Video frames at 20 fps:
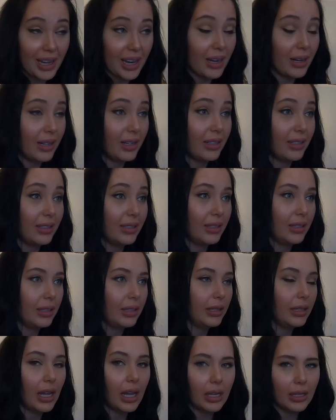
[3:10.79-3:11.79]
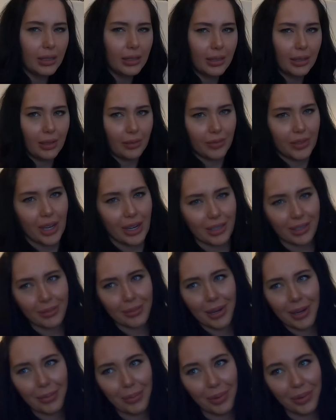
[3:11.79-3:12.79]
They and do? Yeah, I've talked about it.